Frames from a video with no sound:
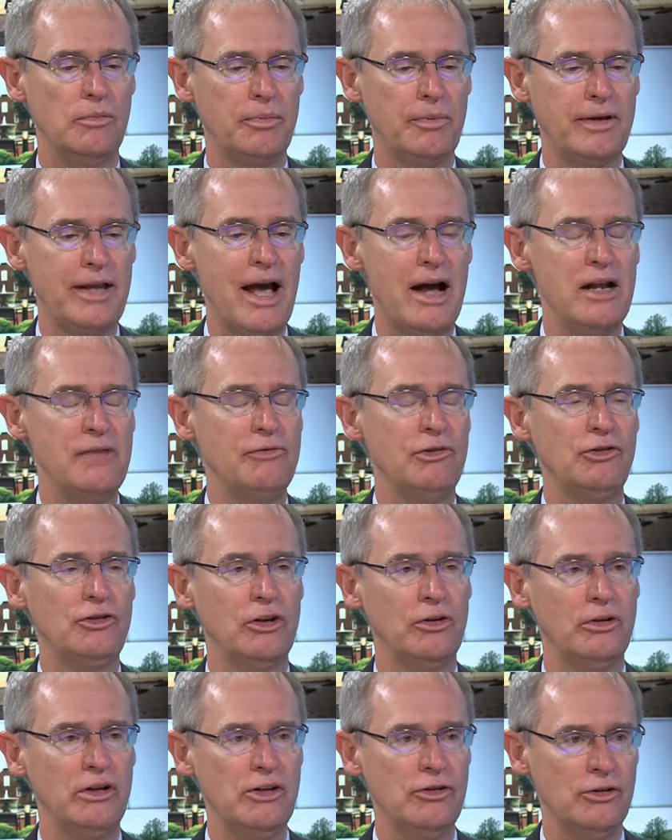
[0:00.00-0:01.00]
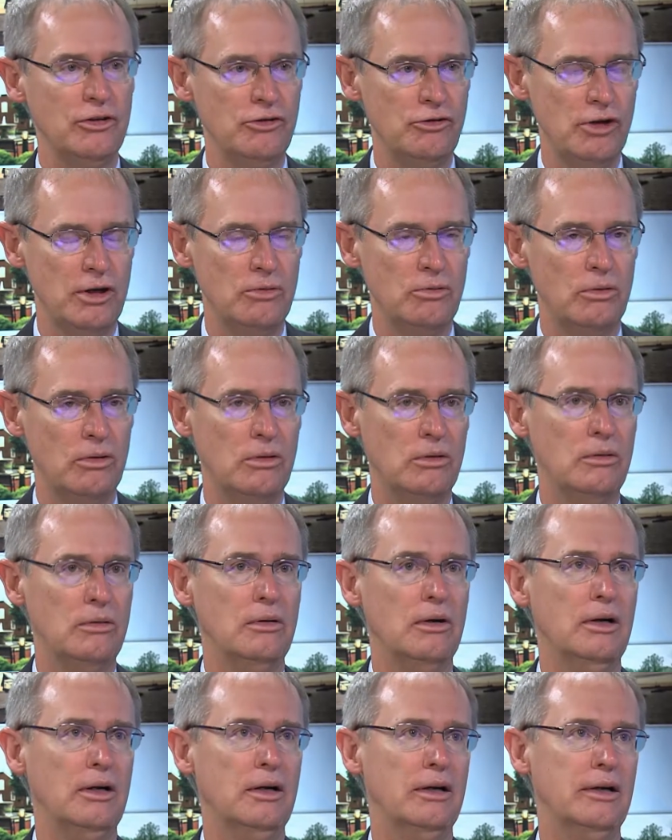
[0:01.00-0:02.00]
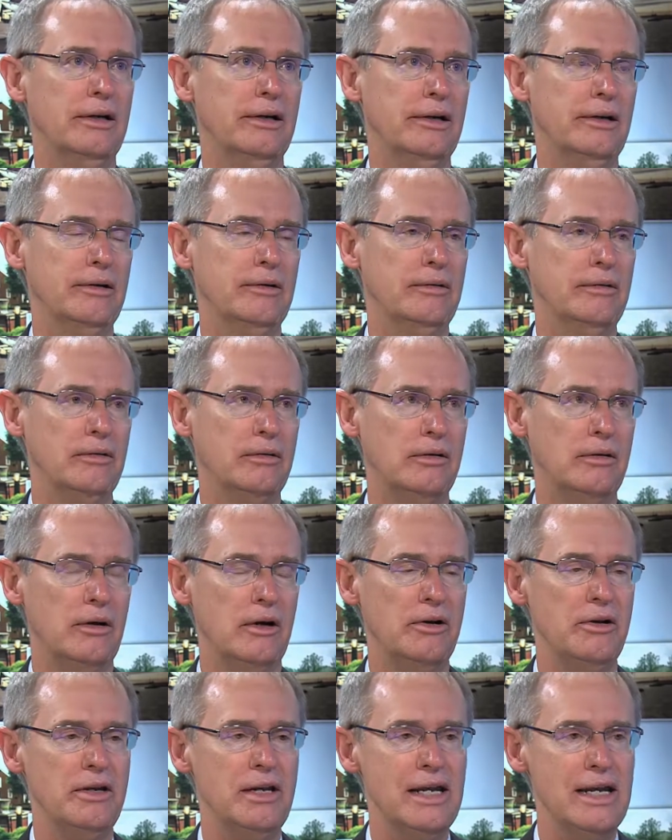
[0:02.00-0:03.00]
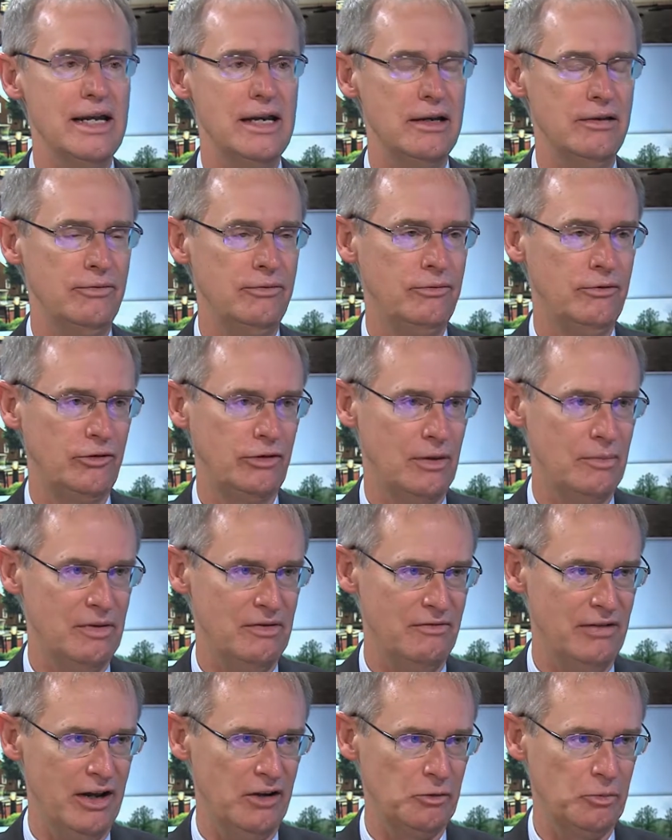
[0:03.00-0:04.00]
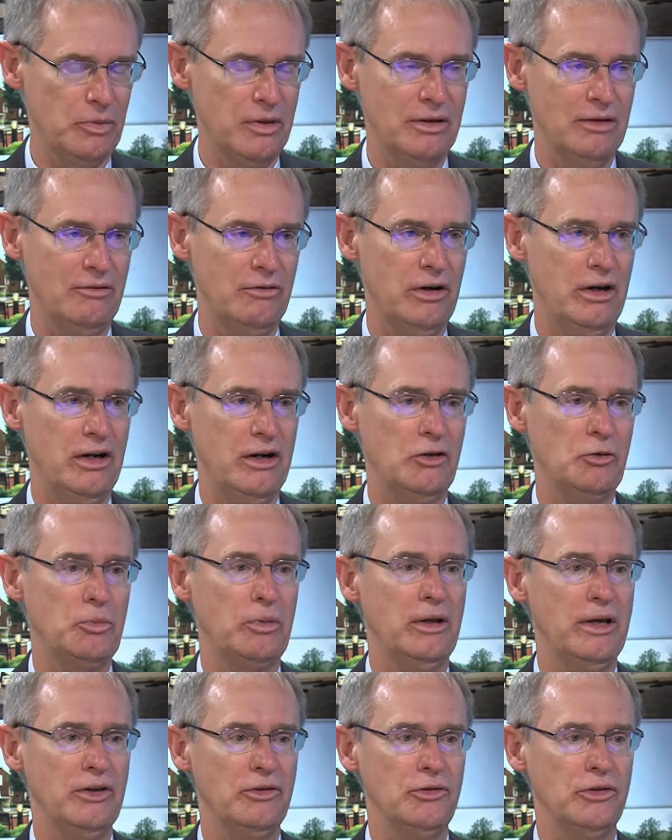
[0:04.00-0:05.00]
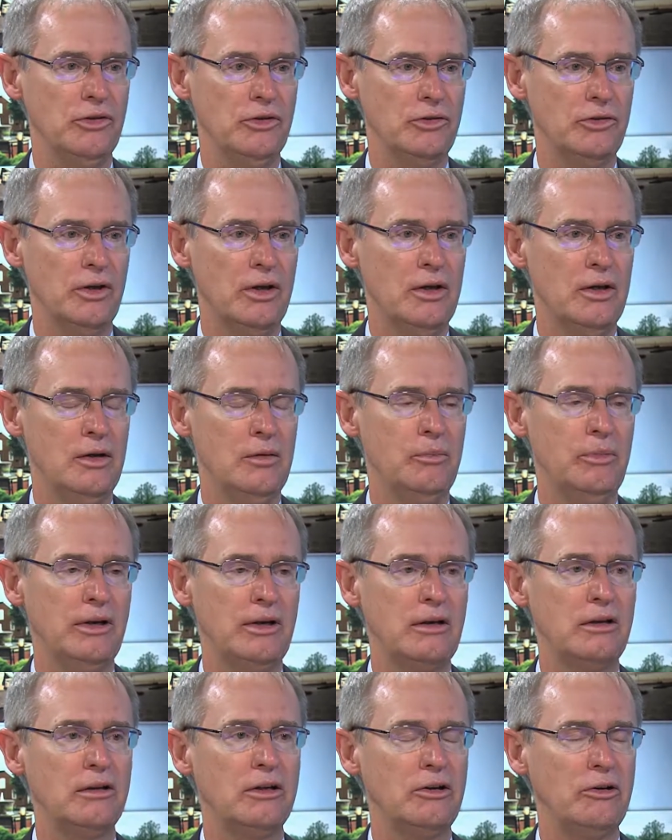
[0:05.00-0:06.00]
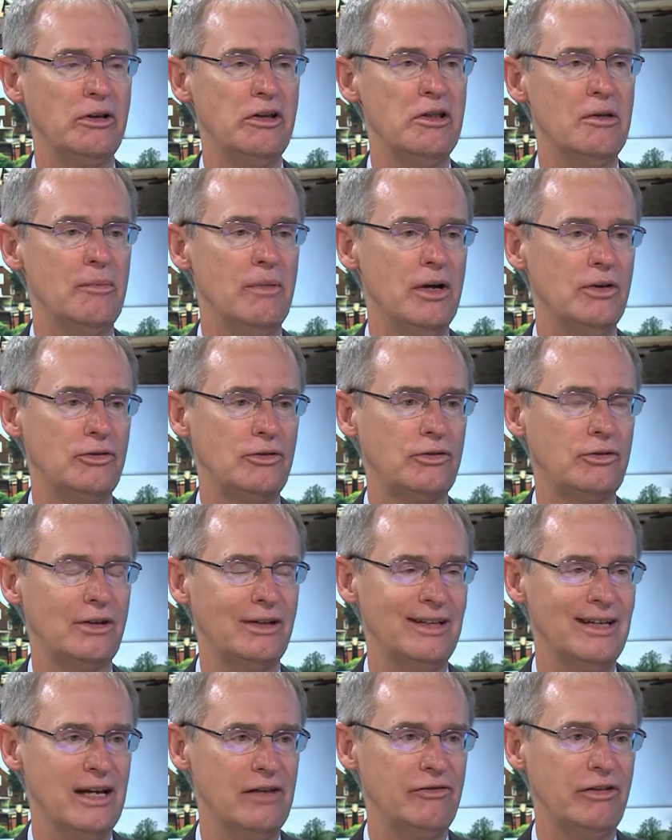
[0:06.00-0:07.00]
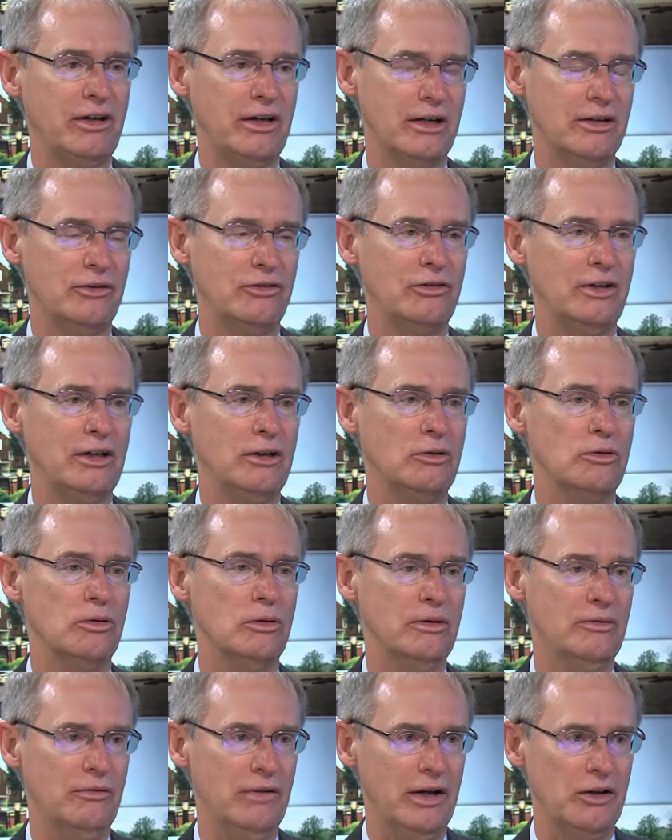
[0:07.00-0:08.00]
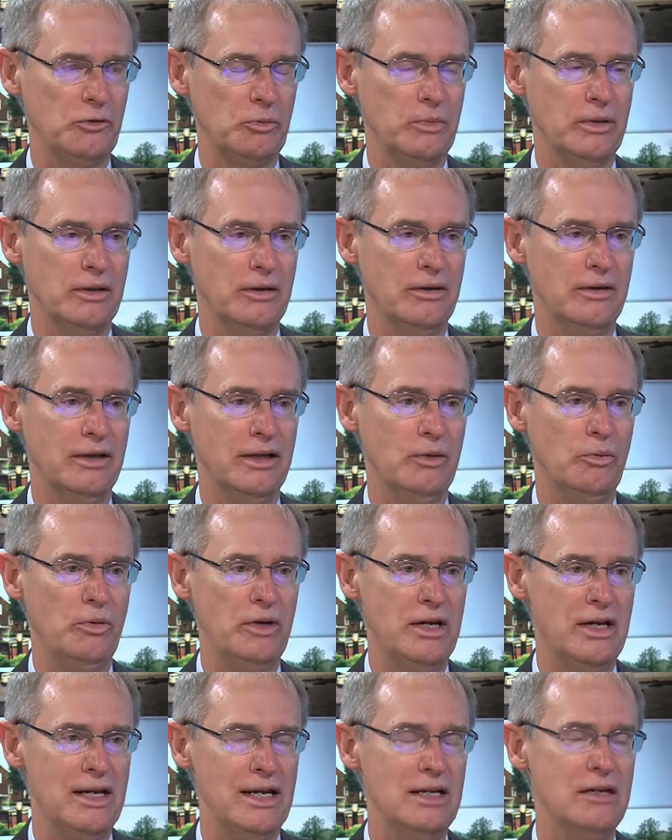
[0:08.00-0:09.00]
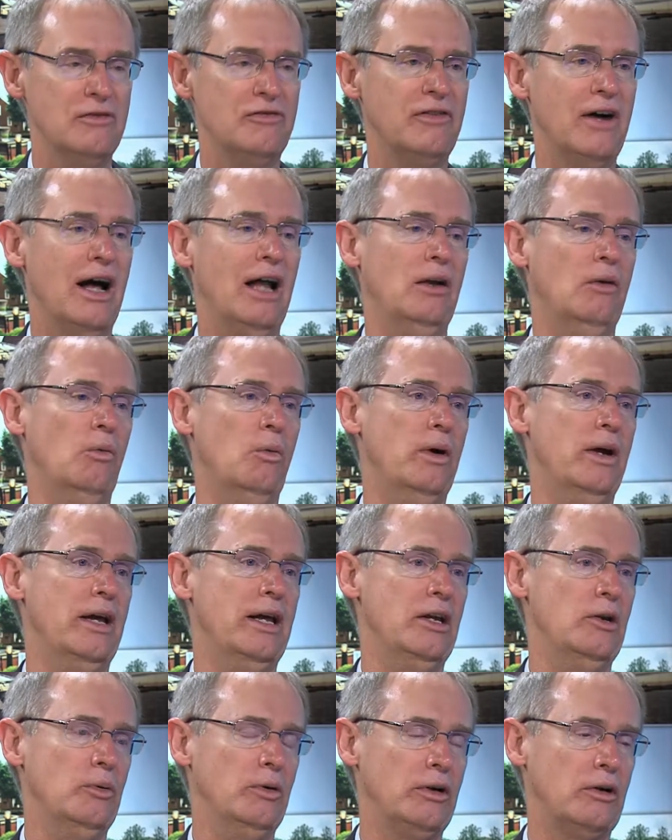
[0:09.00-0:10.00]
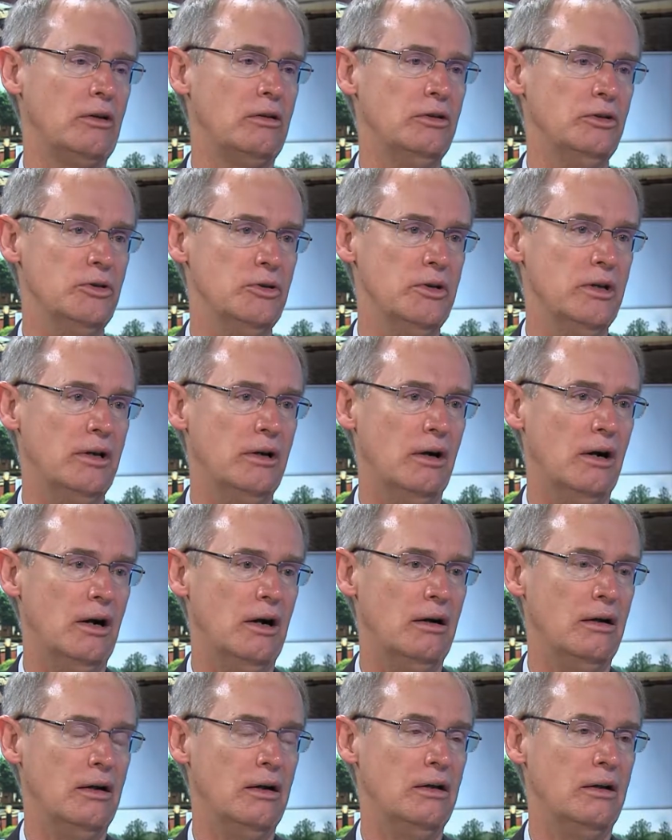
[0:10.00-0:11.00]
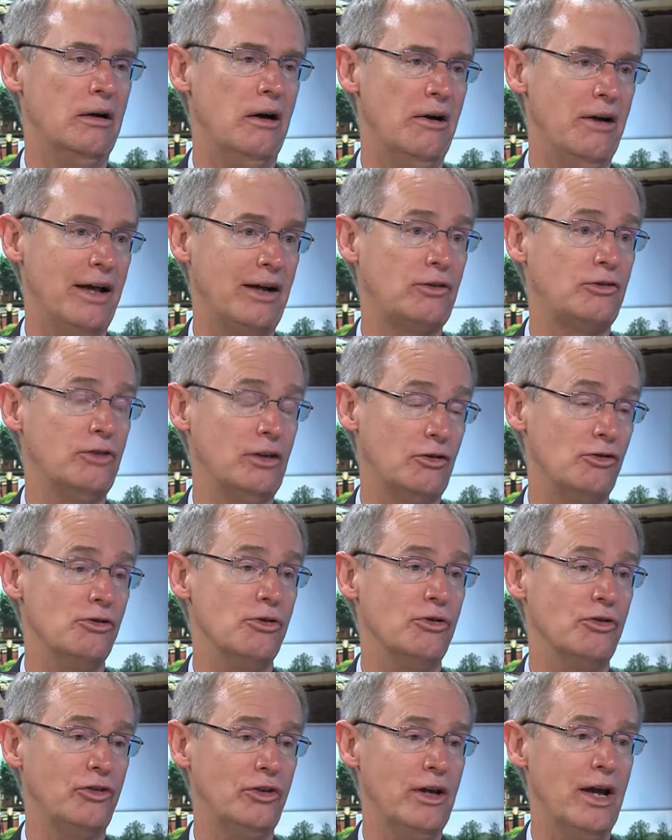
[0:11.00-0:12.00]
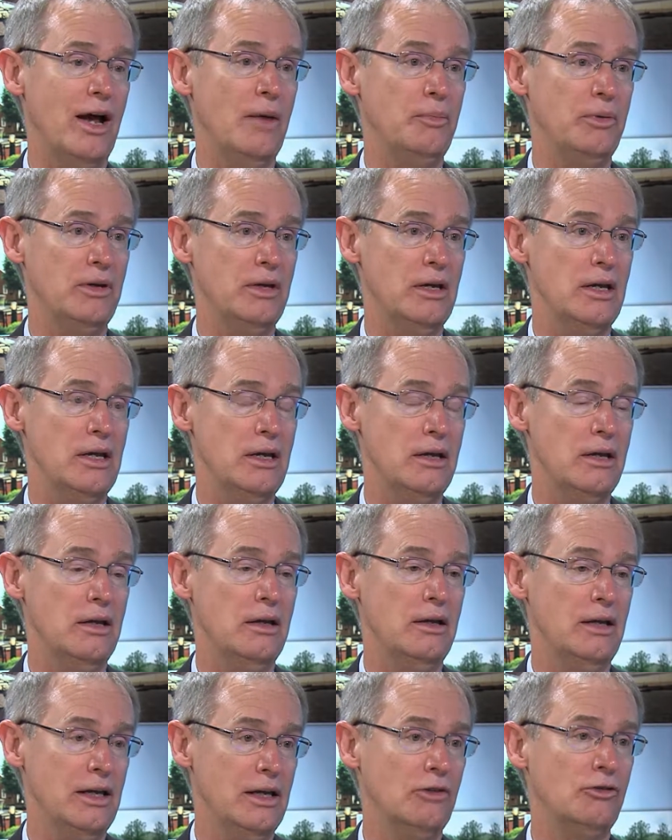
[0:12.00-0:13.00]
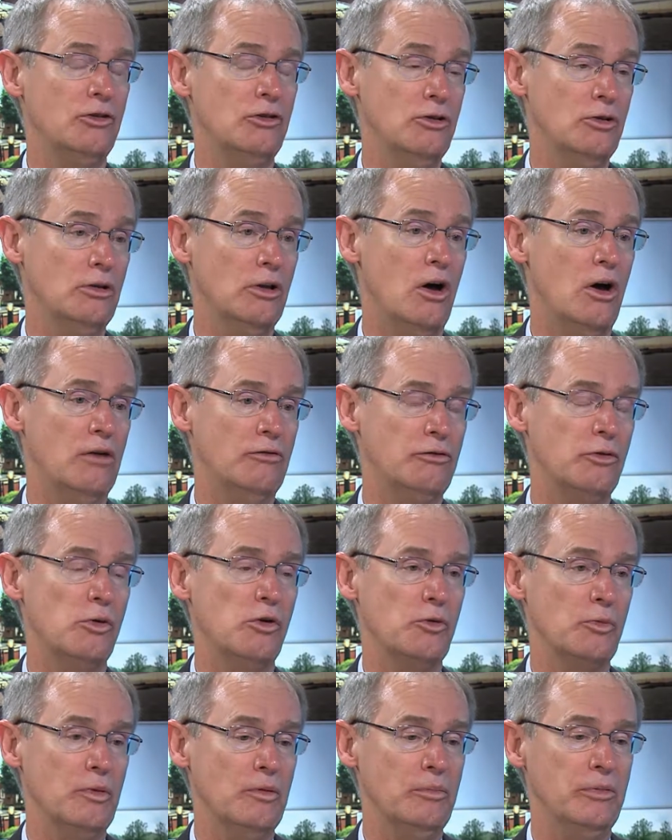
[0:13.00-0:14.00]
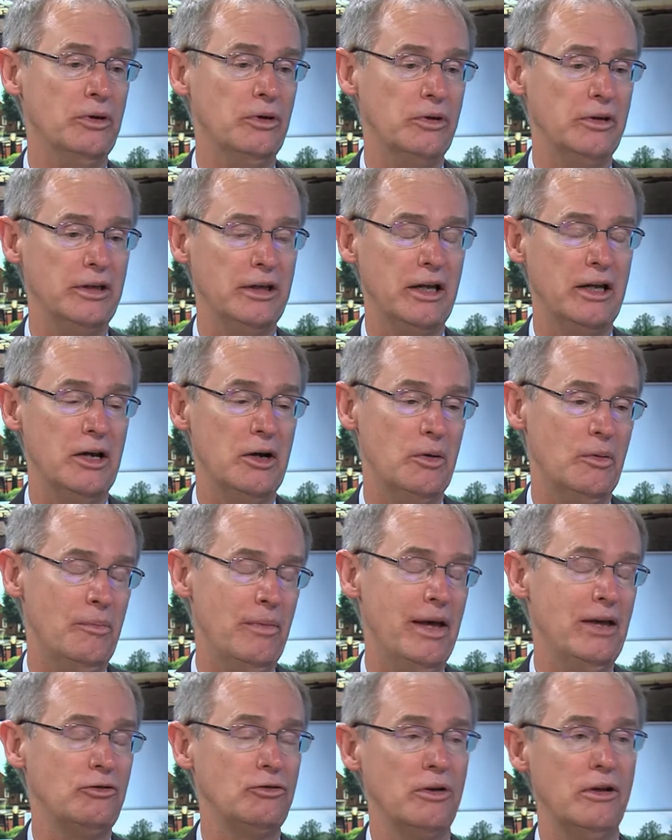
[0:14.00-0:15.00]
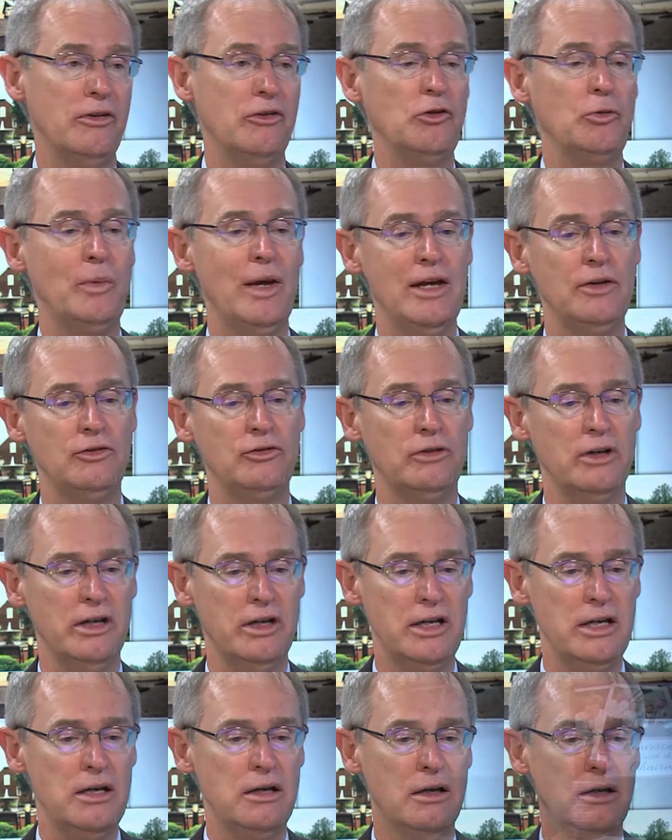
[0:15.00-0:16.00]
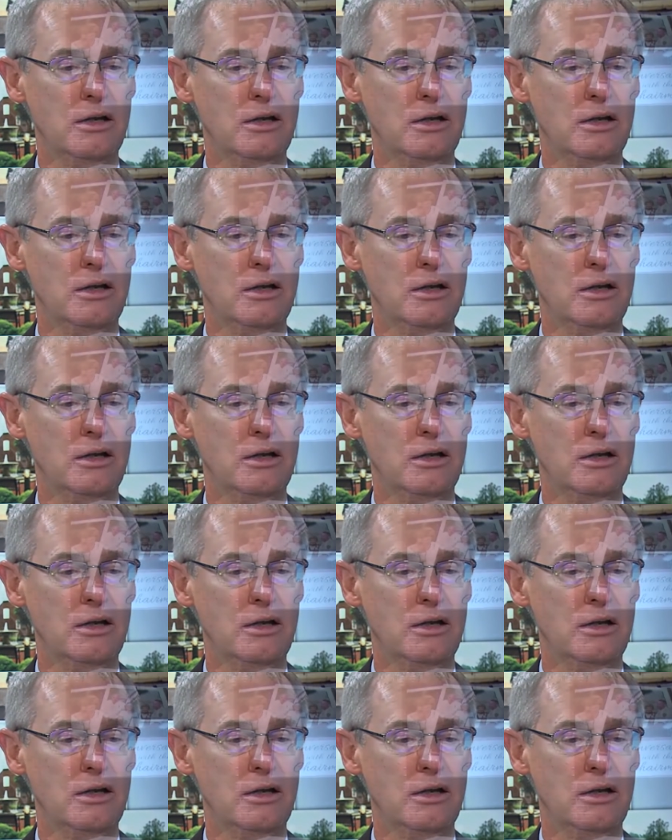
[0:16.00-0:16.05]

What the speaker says: county facilities in general need some investment in various places, but clearly the most significant single investment that we need to find a way to include in our next 6-year CIP is a new law enforcement building, you know, and based on the space study.